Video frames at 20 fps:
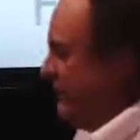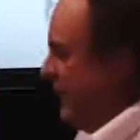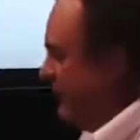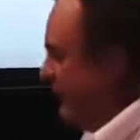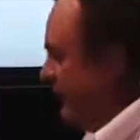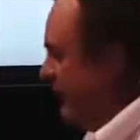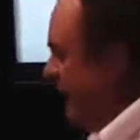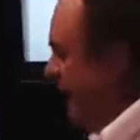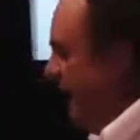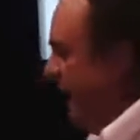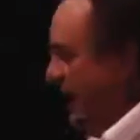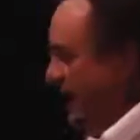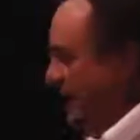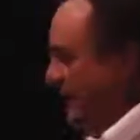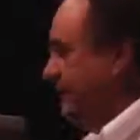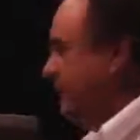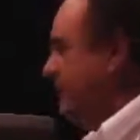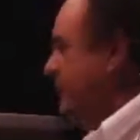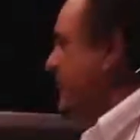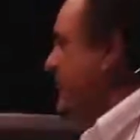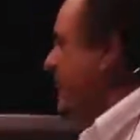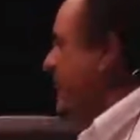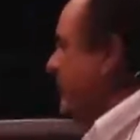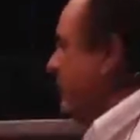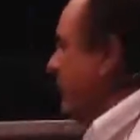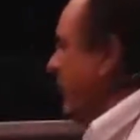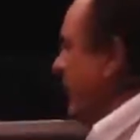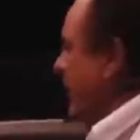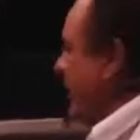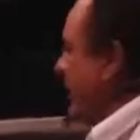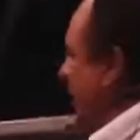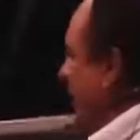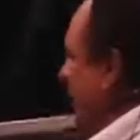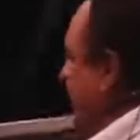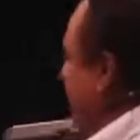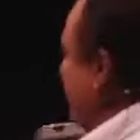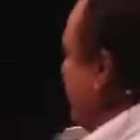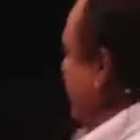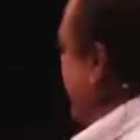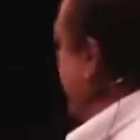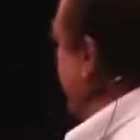especially lime. What it does is